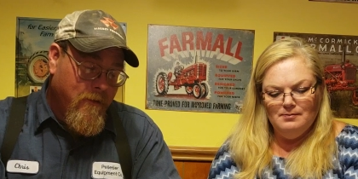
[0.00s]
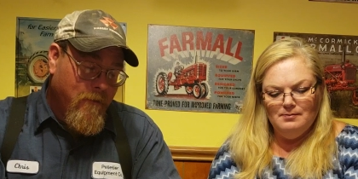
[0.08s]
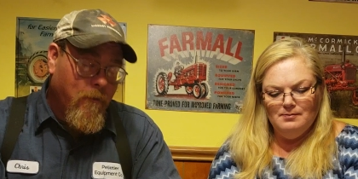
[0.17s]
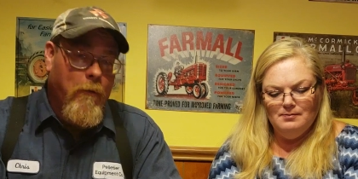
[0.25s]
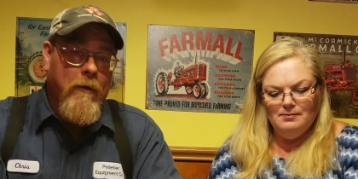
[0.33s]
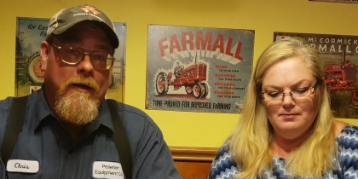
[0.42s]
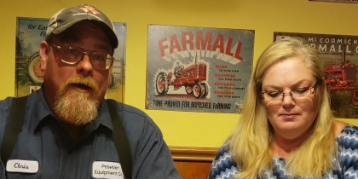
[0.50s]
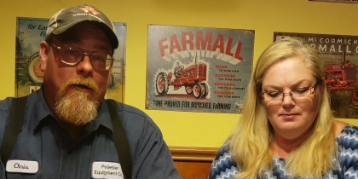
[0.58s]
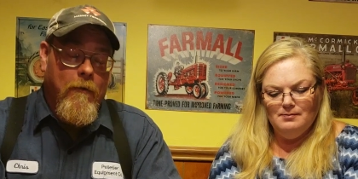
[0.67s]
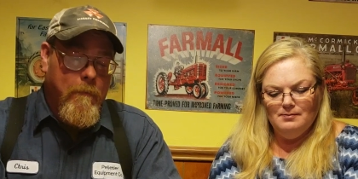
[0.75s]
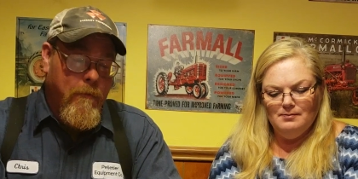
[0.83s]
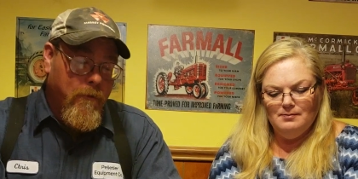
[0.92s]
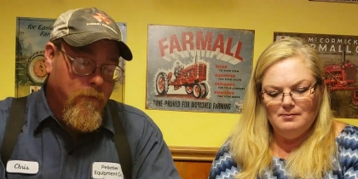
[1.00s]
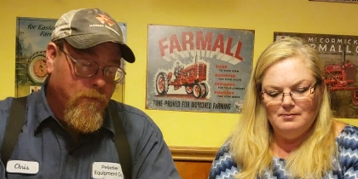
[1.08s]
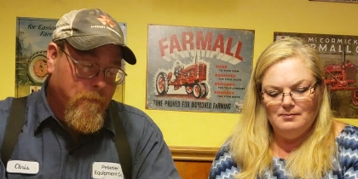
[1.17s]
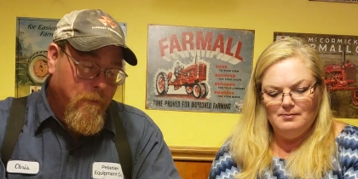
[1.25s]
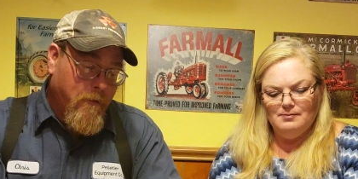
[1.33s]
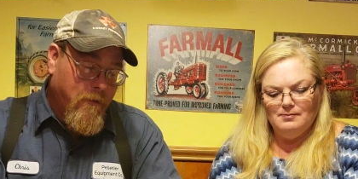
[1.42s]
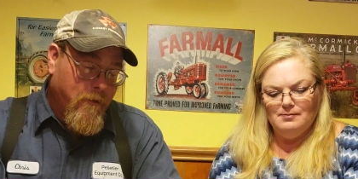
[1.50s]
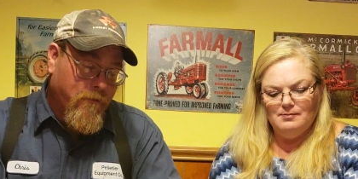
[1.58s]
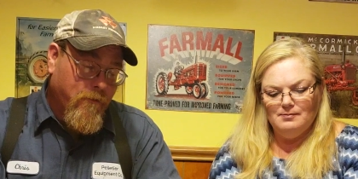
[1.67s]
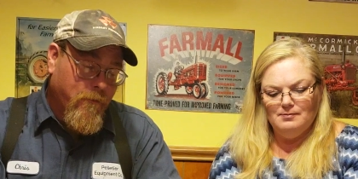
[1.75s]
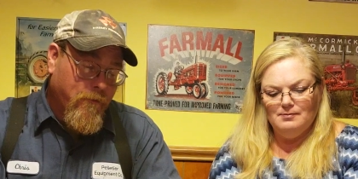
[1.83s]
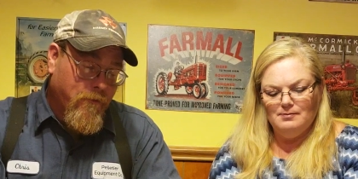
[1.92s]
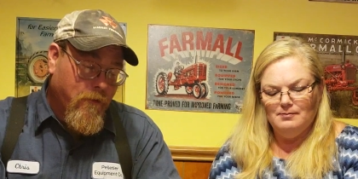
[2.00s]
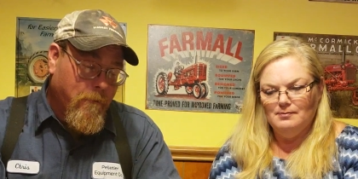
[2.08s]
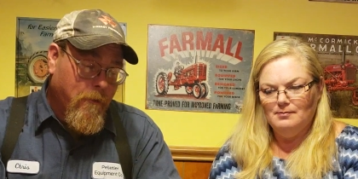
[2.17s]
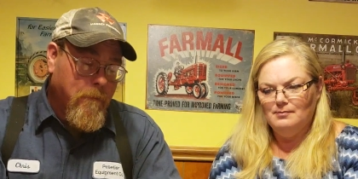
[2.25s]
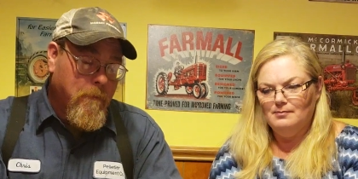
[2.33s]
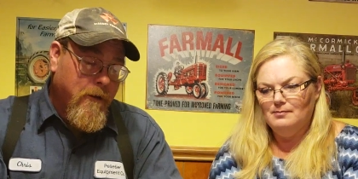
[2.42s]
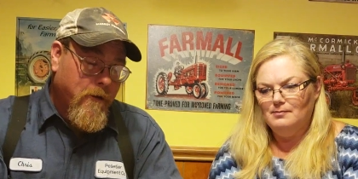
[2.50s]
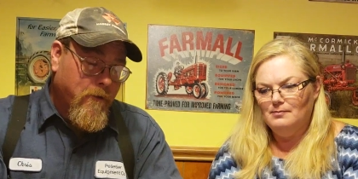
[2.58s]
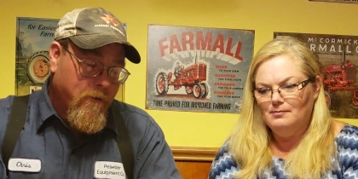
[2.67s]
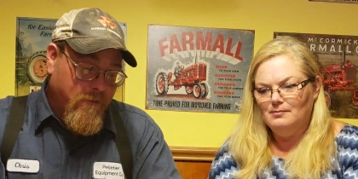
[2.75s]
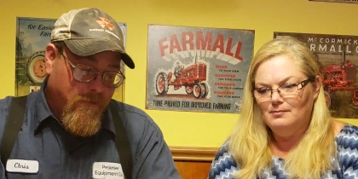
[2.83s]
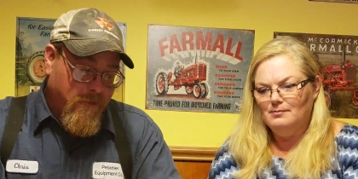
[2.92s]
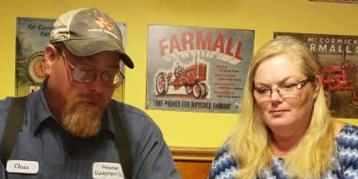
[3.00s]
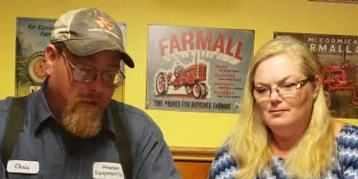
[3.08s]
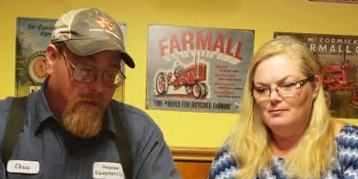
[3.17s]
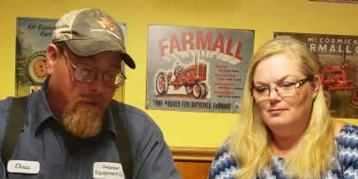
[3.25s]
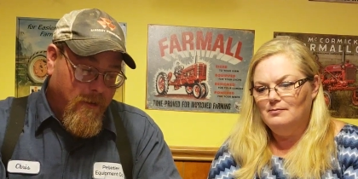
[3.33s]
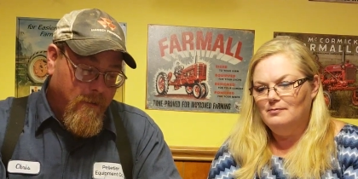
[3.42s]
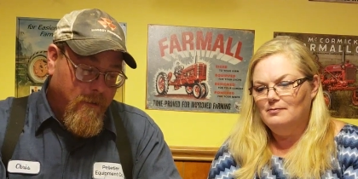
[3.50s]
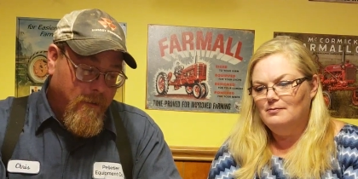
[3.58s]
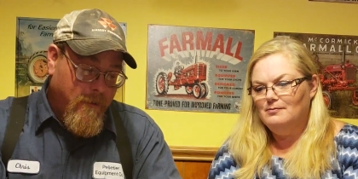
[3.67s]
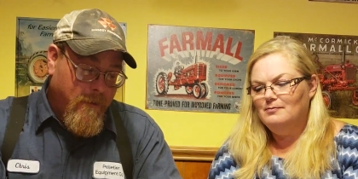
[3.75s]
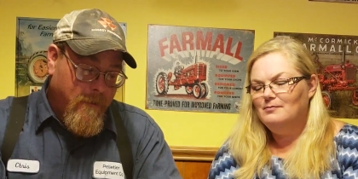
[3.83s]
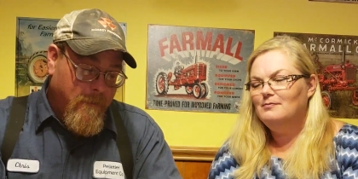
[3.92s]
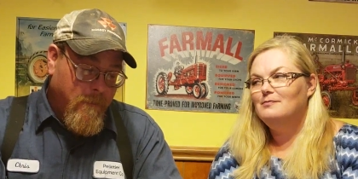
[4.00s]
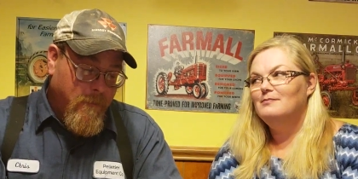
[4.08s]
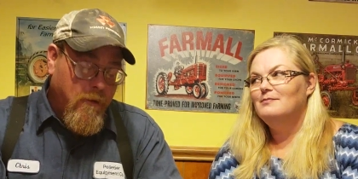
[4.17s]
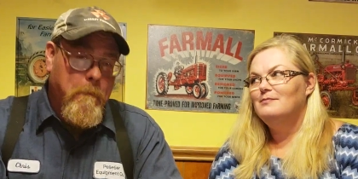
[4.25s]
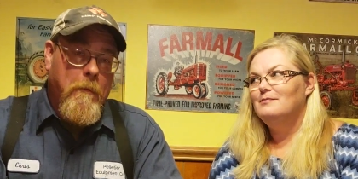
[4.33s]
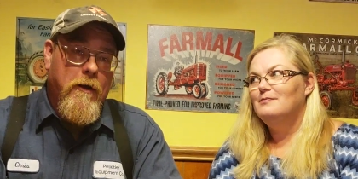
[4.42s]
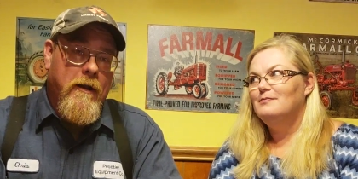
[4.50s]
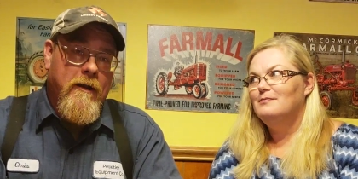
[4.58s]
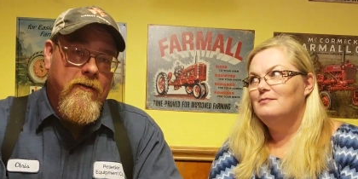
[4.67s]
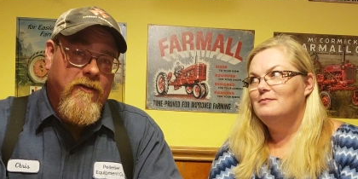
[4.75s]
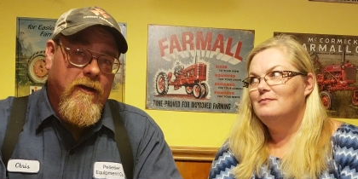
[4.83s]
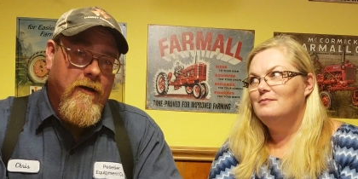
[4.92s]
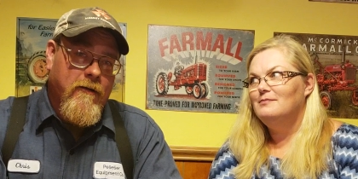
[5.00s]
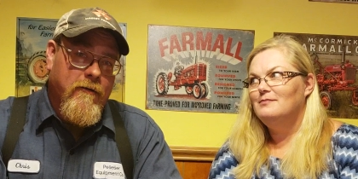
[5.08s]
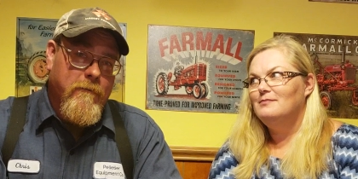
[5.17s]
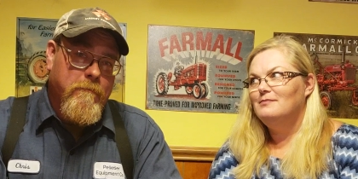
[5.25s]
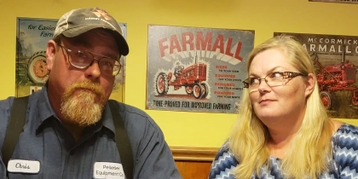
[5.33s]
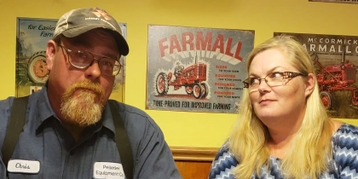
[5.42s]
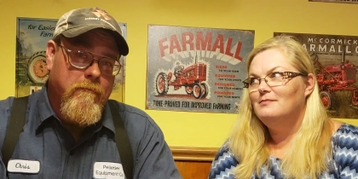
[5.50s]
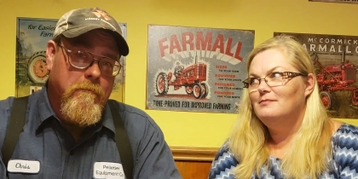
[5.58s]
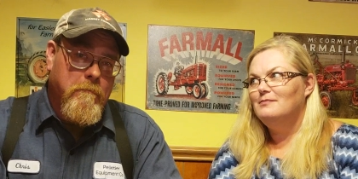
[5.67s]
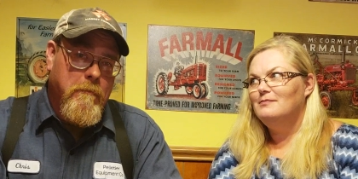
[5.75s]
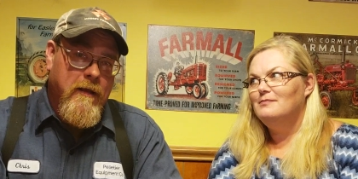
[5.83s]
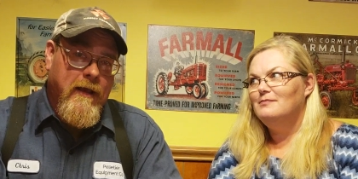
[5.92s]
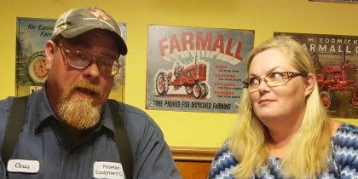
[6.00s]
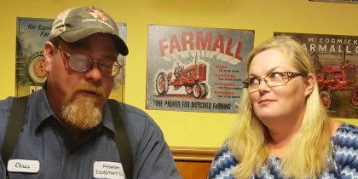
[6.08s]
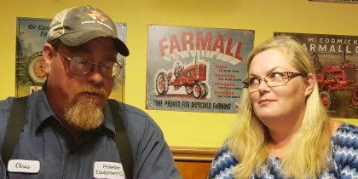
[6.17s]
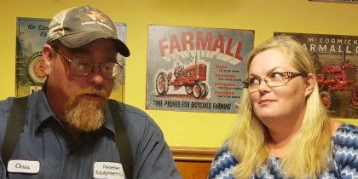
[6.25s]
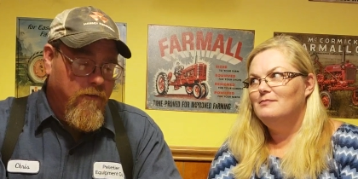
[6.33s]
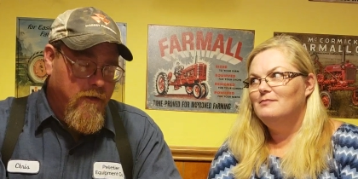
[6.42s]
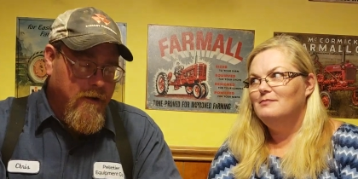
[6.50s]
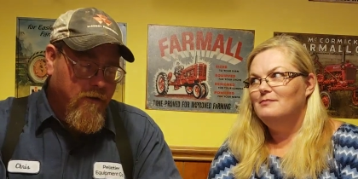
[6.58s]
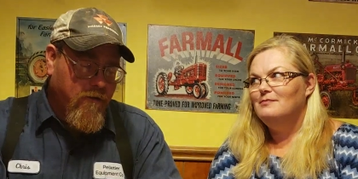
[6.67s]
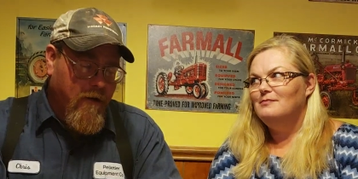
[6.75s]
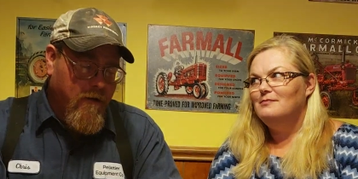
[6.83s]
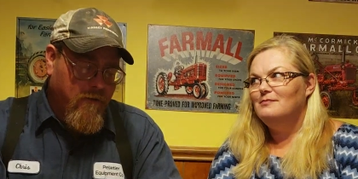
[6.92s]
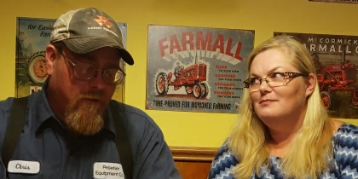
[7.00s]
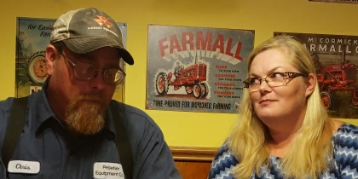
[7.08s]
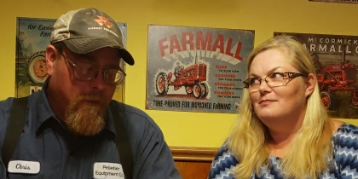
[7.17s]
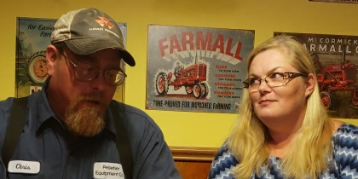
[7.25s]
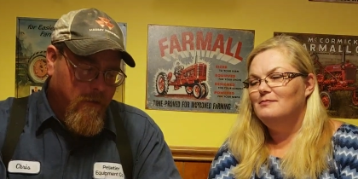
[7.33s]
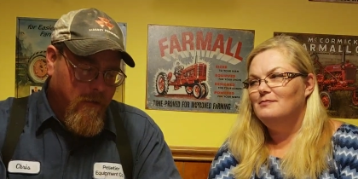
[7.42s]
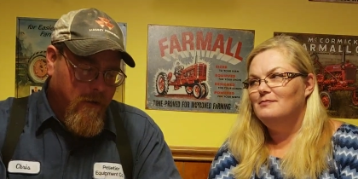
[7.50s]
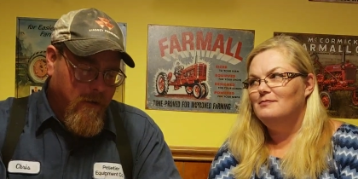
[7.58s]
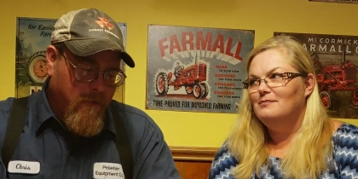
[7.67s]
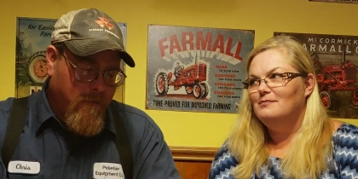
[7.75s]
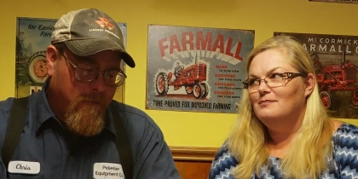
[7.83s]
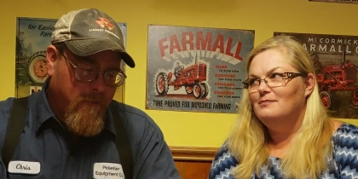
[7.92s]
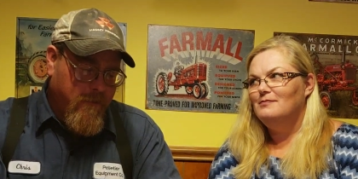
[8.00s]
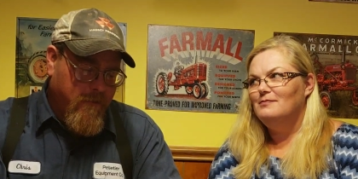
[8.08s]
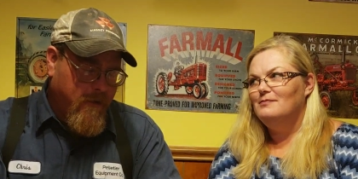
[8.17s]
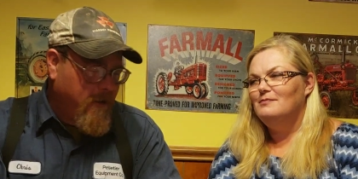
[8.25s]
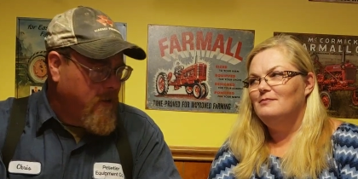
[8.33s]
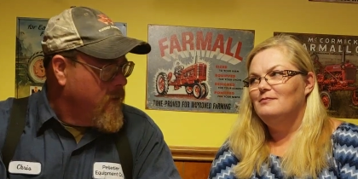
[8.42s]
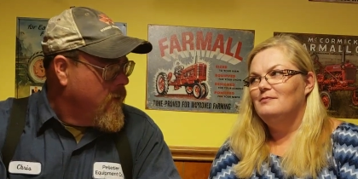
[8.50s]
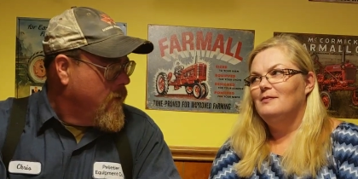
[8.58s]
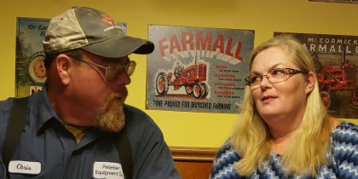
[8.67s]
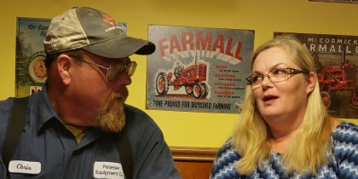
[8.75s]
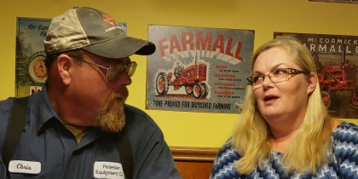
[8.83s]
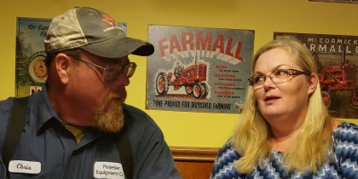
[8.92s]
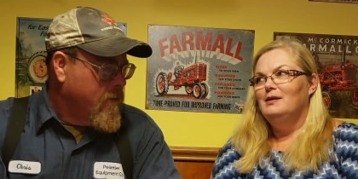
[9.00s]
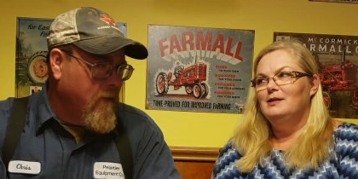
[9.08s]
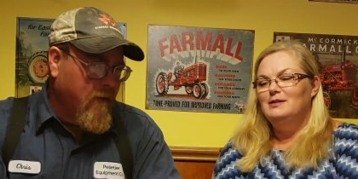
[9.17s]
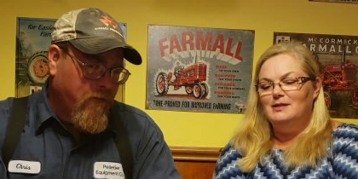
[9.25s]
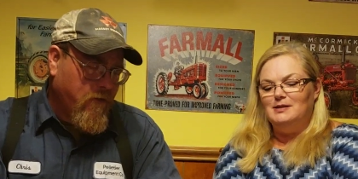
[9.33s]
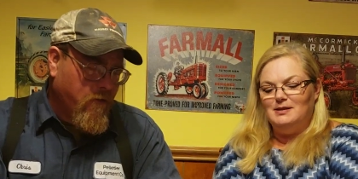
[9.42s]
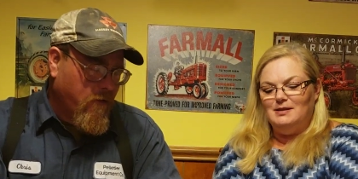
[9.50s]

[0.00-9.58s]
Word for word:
Speaker 1: What we call a booze bus or a drunk mobile is the uh, your buddy just got the big SUV that drives everybody around when they're drinking. This if you